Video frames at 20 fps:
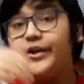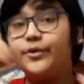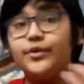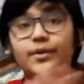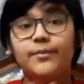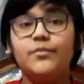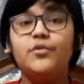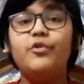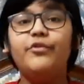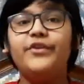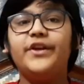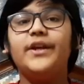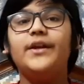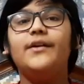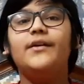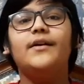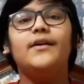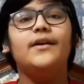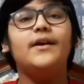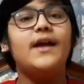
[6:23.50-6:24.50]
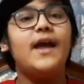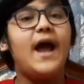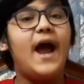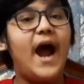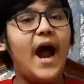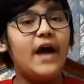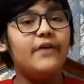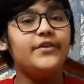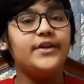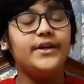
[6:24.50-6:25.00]
movie,
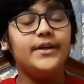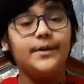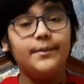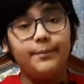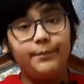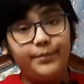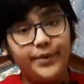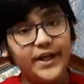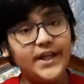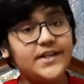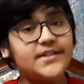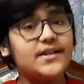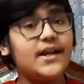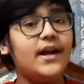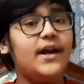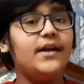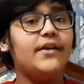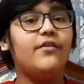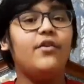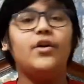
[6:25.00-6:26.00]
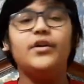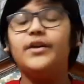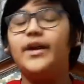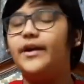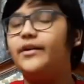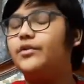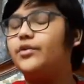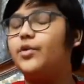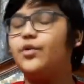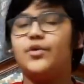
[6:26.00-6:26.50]
Harry breaks the Elder Wand
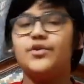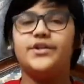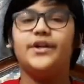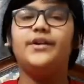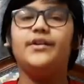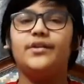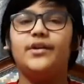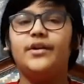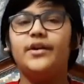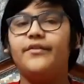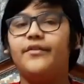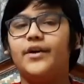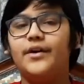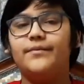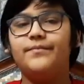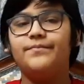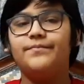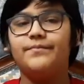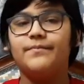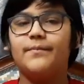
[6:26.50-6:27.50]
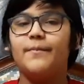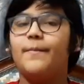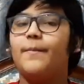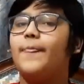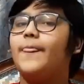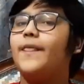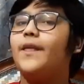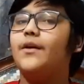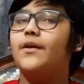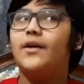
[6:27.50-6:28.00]
and throws it in the river.
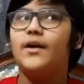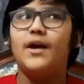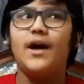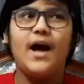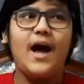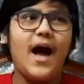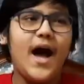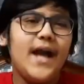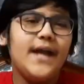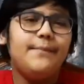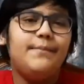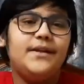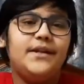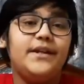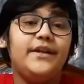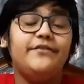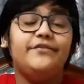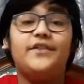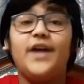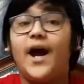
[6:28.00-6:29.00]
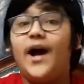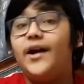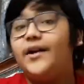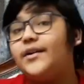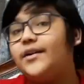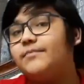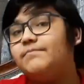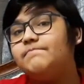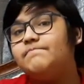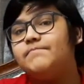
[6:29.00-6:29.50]
I believe
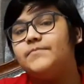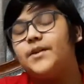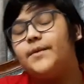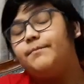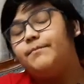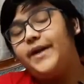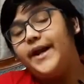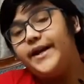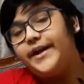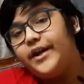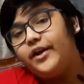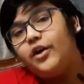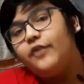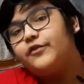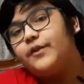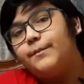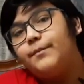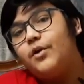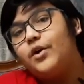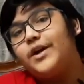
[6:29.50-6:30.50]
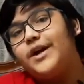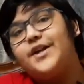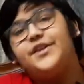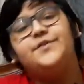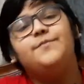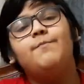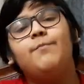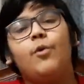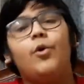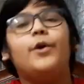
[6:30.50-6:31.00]
that the ending of the book is
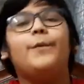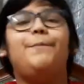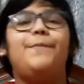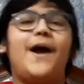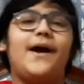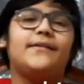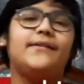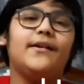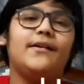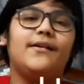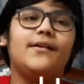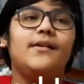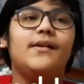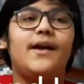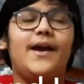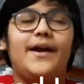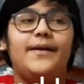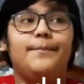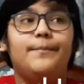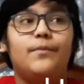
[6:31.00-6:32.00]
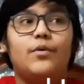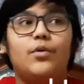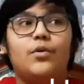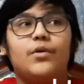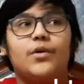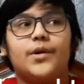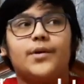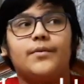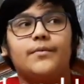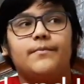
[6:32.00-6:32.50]
more practical and
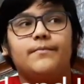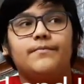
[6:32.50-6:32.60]
more